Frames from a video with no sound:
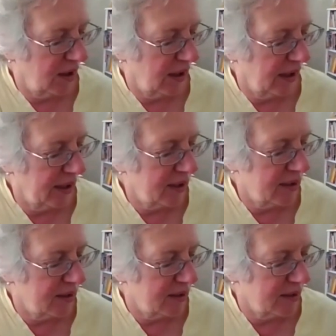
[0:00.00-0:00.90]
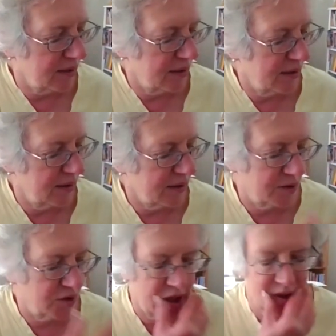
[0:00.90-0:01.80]
i
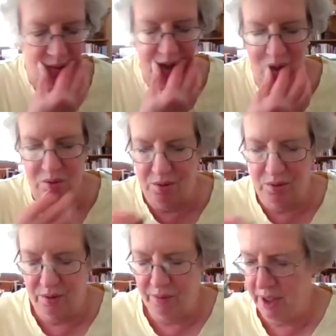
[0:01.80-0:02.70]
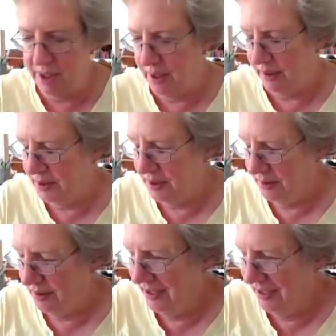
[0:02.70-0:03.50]
suggest we do three things